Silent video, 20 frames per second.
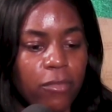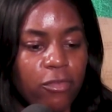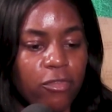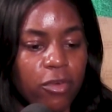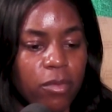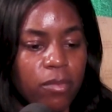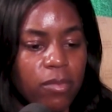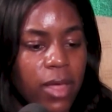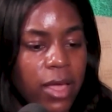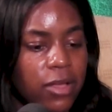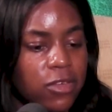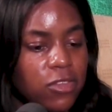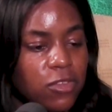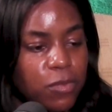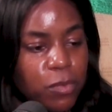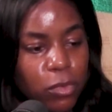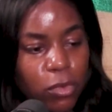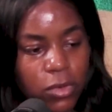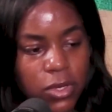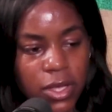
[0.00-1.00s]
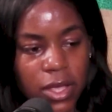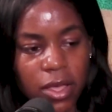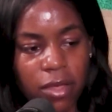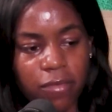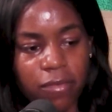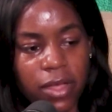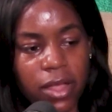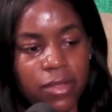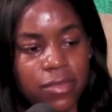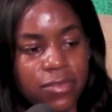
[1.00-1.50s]
From like sporting
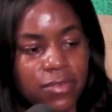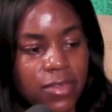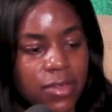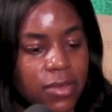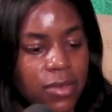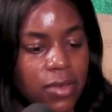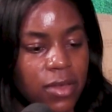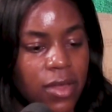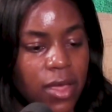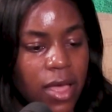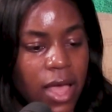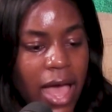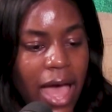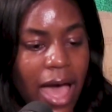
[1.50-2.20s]
events, and